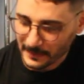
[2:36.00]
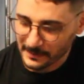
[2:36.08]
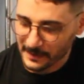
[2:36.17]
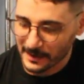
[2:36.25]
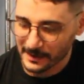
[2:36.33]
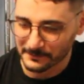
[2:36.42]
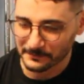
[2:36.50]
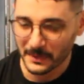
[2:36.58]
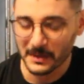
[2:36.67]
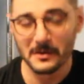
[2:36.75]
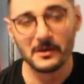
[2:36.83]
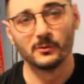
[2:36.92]
Was
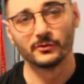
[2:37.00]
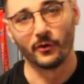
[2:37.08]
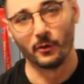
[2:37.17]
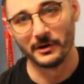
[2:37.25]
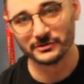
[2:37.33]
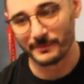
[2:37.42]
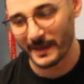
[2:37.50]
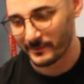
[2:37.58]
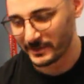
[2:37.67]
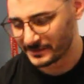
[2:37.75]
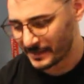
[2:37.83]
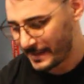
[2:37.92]
a whole bunch of
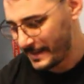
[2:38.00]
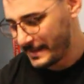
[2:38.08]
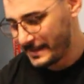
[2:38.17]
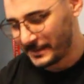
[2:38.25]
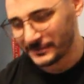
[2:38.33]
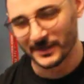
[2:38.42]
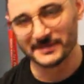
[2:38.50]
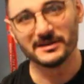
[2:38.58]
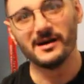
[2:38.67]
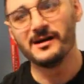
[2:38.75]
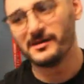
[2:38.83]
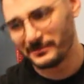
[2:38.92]
babies. So I said,
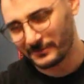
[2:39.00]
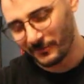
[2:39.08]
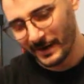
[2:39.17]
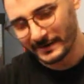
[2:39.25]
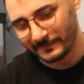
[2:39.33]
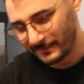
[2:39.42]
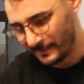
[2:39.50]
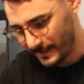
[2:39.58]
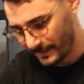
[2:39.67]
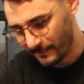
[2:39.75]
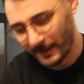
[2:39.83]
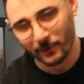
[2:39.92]
oh, great,
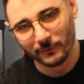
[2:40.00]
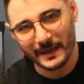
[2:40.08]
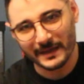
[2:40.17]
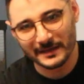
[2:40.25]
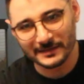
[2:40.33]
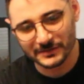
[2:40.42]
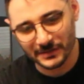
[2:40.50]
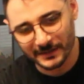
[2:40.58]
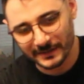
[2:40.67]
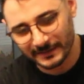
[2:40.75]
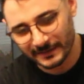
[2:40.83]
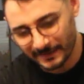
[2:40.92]
my old man
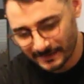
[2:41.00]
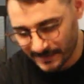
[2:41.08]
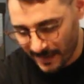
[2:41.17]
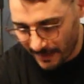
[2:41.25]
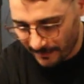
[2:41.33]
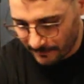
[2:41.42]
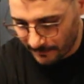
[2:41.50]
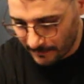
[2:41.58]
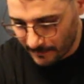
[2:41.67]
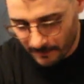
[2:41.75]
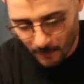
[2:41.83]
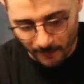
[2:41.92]
hisser, and he's got
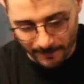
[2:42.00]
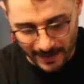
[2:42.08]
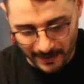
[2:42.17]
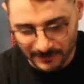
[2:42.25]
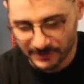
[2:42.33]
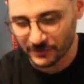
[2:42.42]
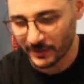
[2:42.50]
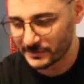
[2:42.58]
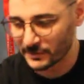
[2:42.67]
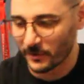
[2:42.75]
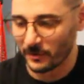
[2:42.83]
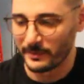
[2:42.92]
more babies. So I
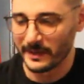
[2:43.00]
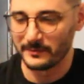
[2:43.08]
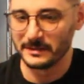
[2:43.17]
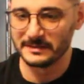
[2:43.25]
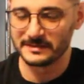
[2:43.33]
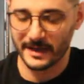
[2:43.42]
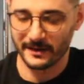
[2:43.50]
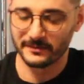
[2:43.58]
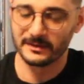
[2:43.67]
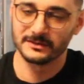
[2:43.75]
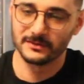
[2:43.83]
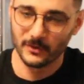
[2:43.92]
took all the babies out of
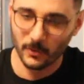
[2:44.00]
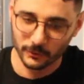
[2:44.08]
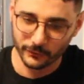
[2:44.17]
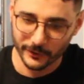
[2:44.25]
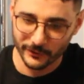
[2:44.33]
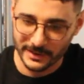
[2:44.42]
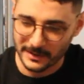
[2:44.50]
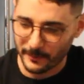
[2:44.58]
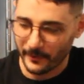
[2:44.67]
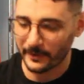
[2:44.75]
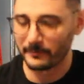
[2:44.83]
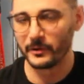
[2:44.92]
the old critter
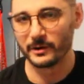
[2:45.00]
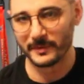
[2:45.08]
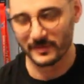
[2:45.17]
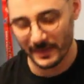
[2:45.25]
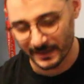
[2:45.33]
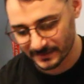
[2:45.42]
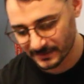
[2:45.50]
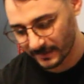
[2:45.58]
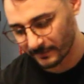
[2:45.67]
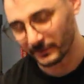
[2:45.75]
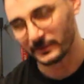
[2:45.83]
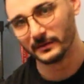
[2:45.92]
keeper, put them in this, and
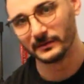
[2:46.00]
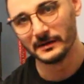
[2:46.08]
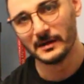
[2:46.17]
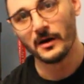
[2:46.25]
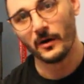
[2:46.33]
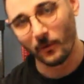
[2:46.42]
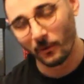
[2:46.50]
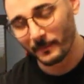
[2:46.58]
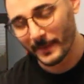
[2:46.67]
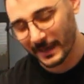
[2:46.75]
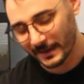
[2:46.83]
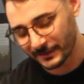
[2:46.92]
I put the old
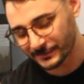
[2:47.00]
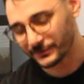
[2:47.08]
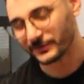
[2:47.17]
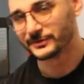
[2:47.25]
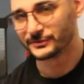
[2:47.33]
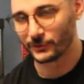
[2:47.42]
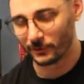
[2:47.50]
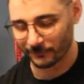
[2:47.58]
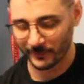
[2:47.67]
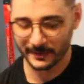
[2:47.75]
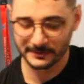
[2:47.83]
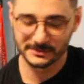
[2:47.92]
man hisser and his
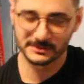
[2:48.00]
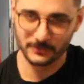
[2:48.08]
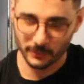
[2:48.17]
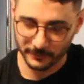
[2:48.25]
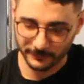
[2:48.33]
girlfriends